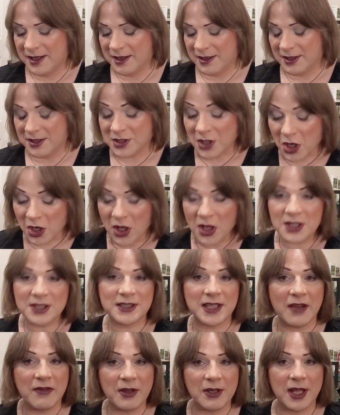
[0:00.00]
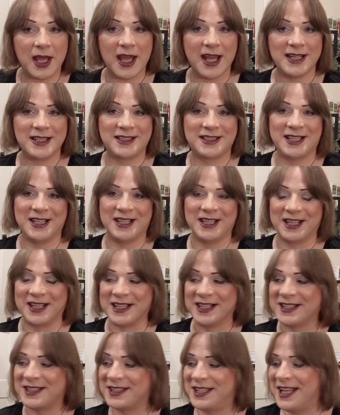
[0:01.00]
There's a lot of severed heads in
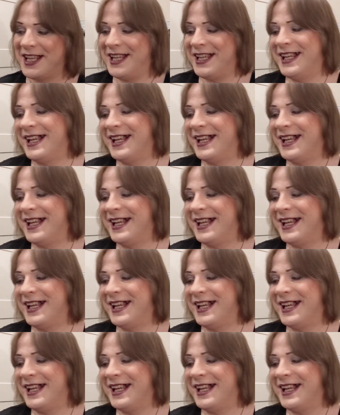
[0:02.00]
this.